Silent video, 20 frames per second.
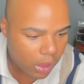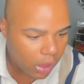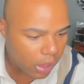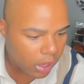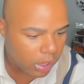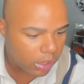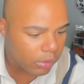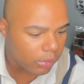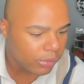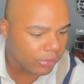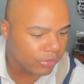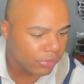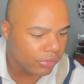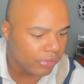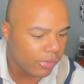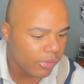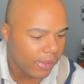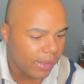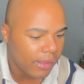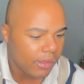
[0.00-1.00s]
Oh, is there
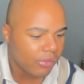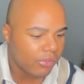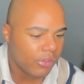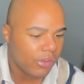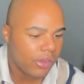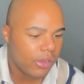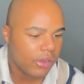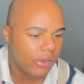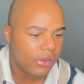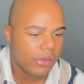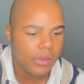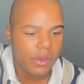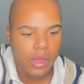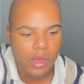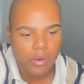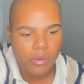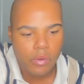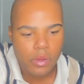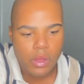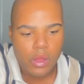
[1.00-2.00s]
something else in here?
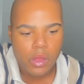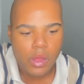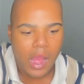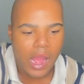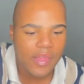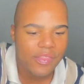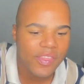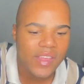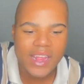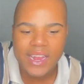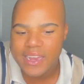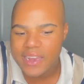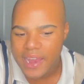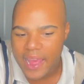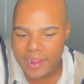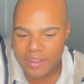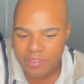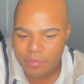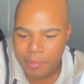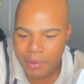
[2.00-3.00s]
No. I think
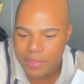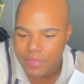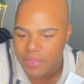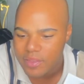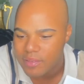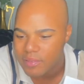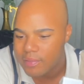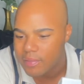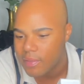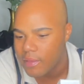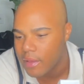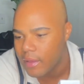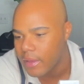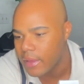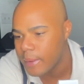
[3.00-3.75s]
next month is the